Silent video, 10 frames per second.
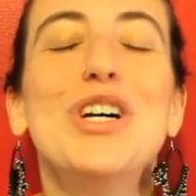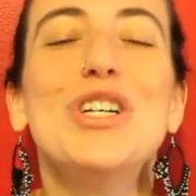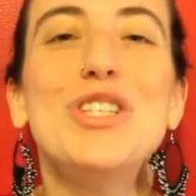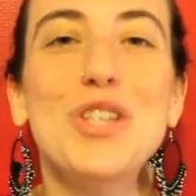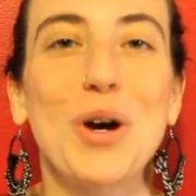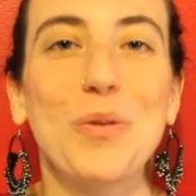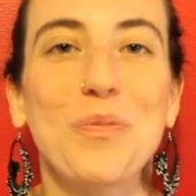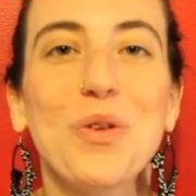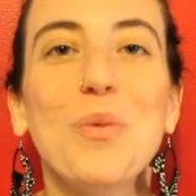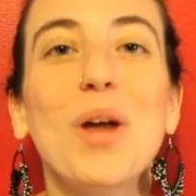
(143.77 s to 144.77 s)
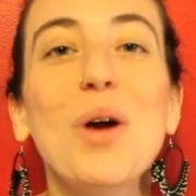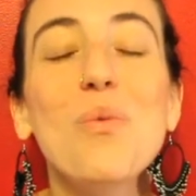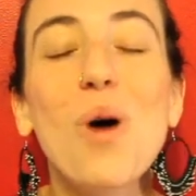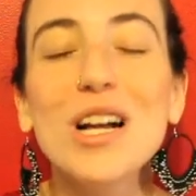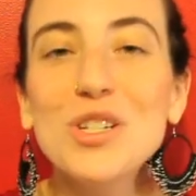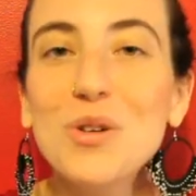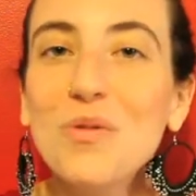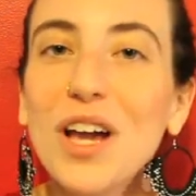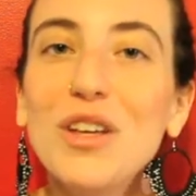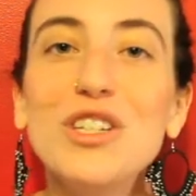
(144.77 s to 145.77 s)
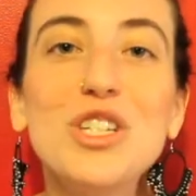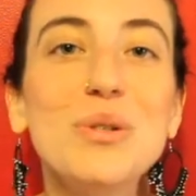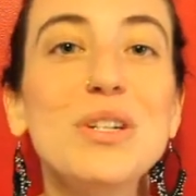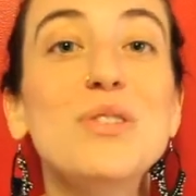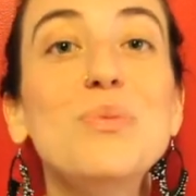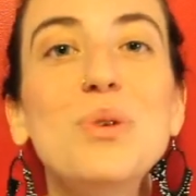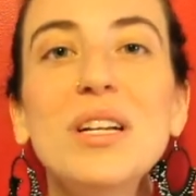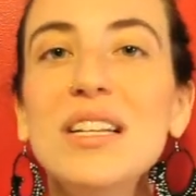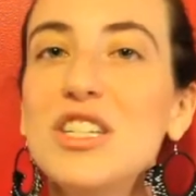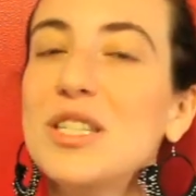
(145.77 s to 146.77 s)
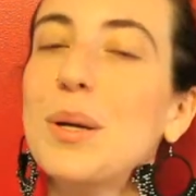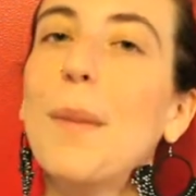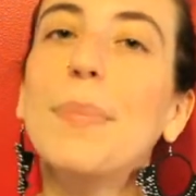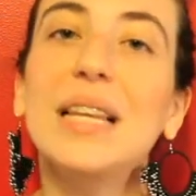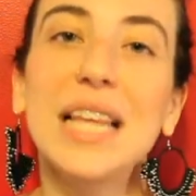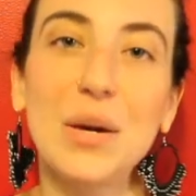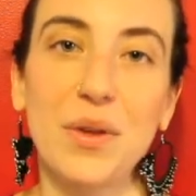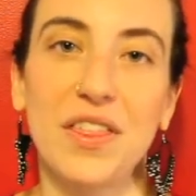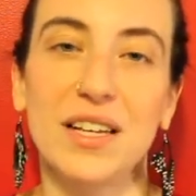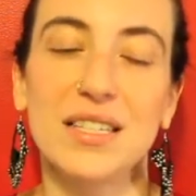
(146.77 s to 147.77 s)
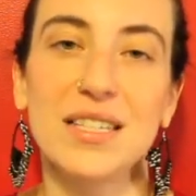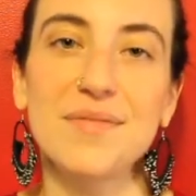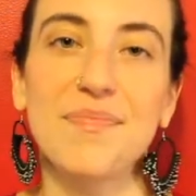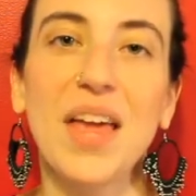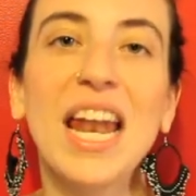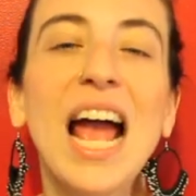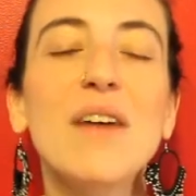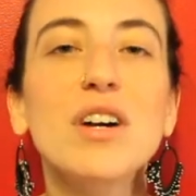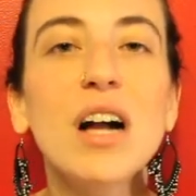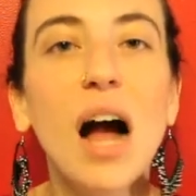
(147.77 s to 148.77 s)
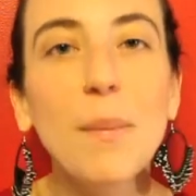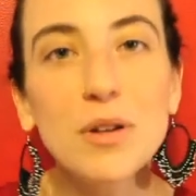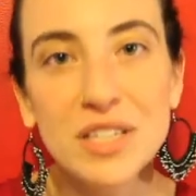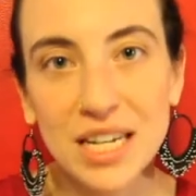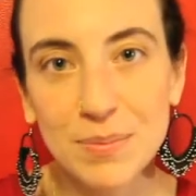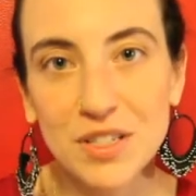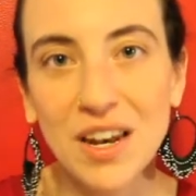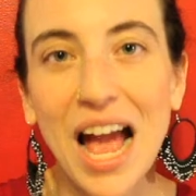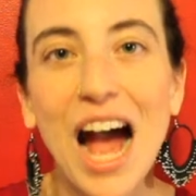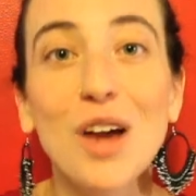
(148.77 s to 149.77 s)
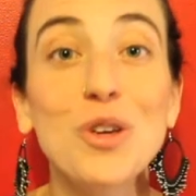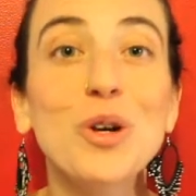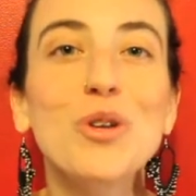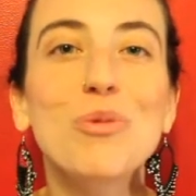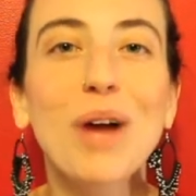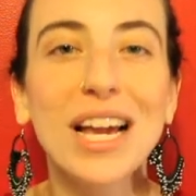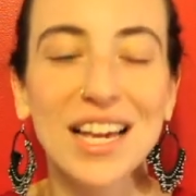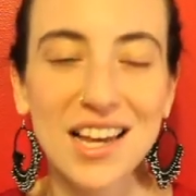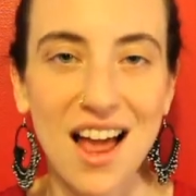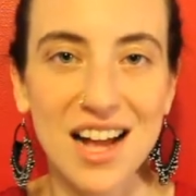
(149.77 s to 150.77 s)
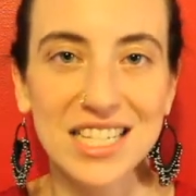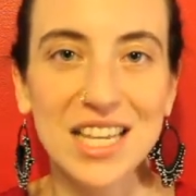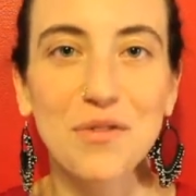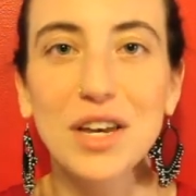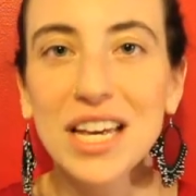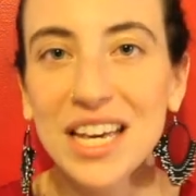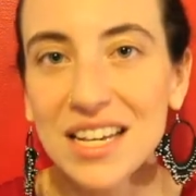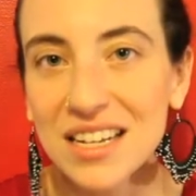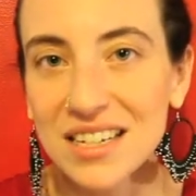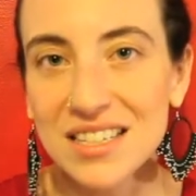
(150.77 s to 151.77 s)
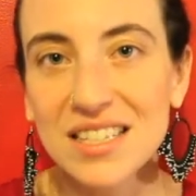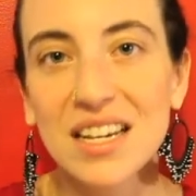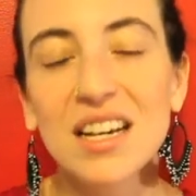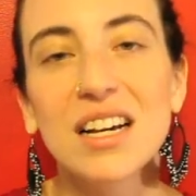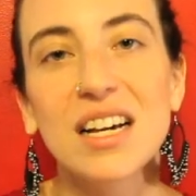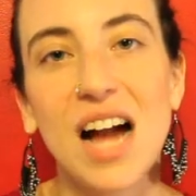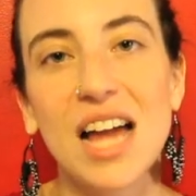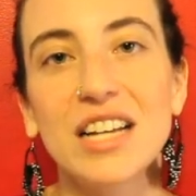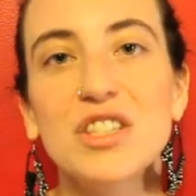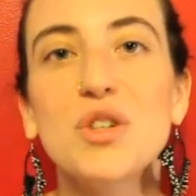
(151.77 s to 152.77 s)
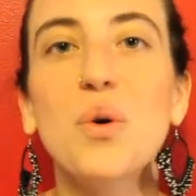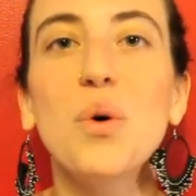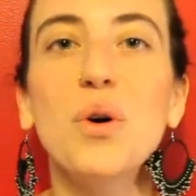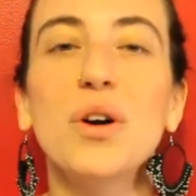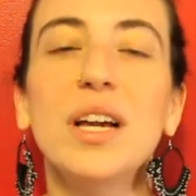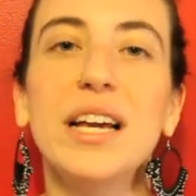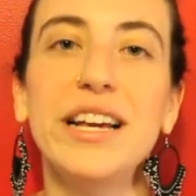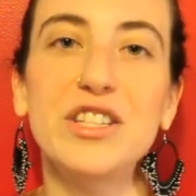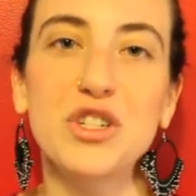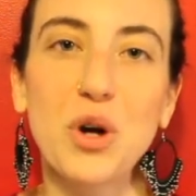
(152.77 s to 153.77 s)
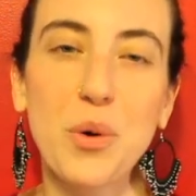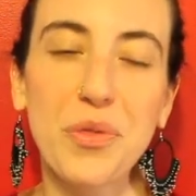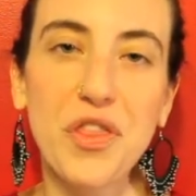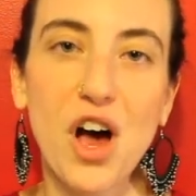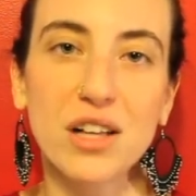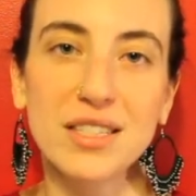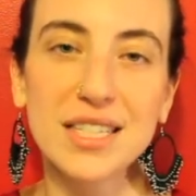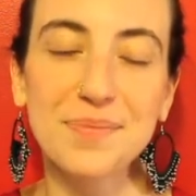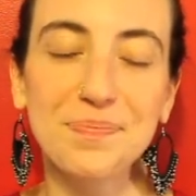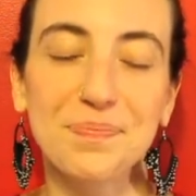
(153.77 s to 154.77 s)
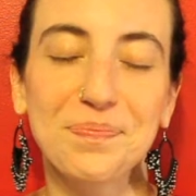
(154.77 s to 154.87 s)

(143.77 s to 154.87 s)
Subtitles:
So, what I want to invite you to do is really just play with this. And I have a couple tips on how you could recognize if it is guidance or it's your own thoughts.